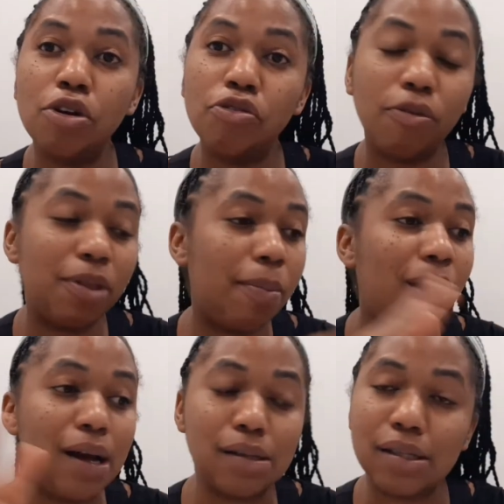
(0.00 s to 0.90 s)
from the
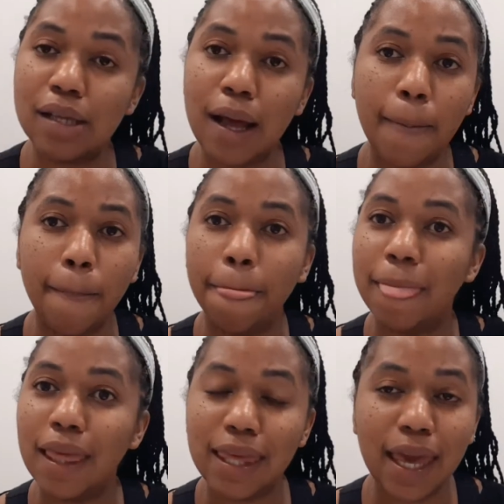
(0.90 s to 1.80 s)
past
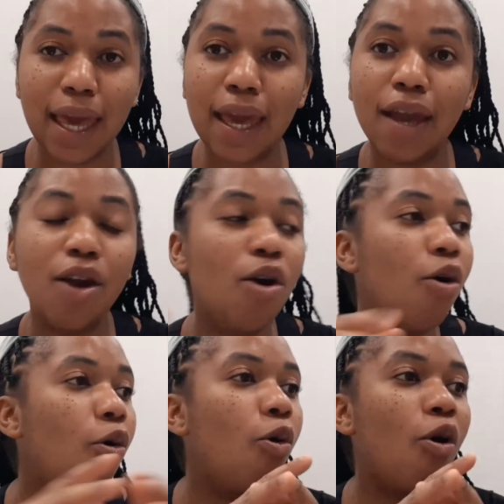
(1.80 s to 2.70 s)
year,
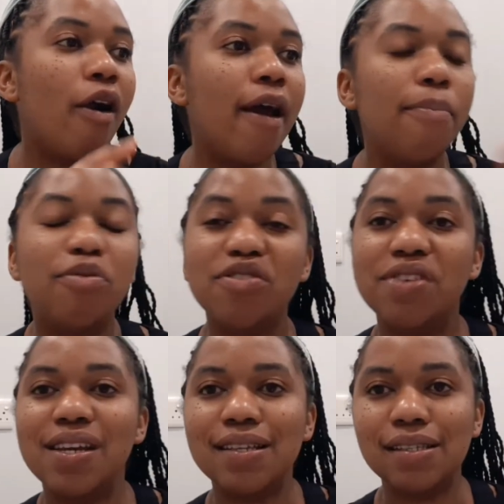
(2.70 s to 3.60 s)
or a
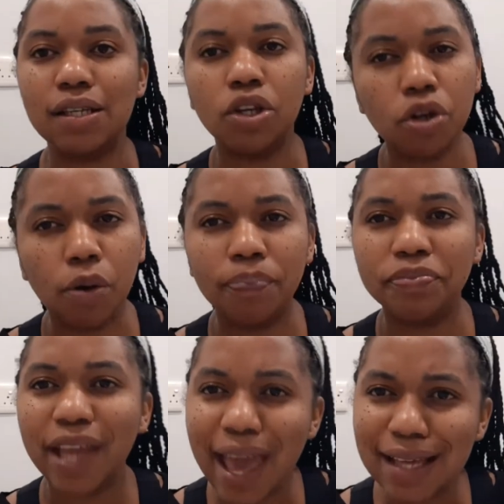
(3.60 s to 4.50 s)
previous
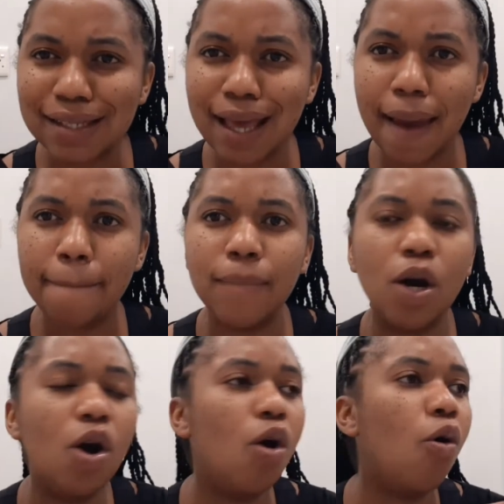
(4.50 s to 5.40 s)
exam
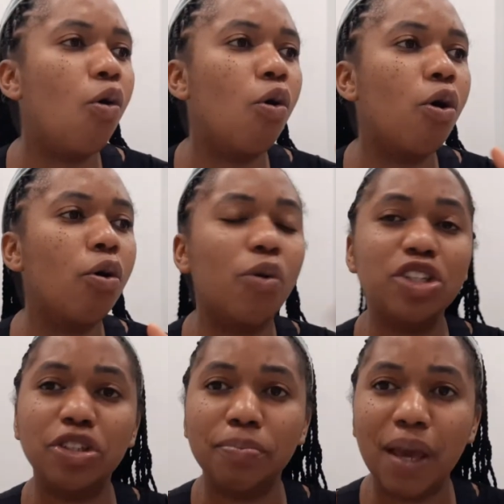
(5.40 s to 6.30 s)
or
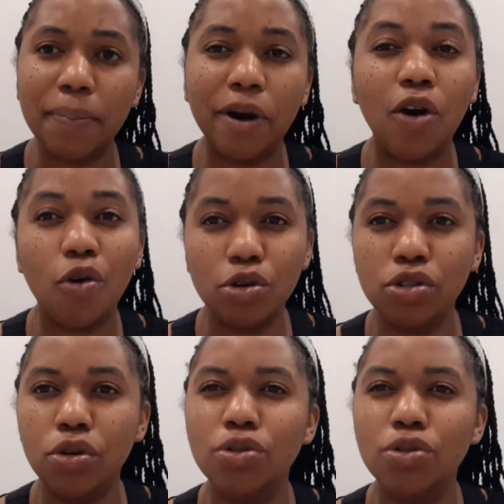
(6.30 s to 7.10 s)
question paper or so.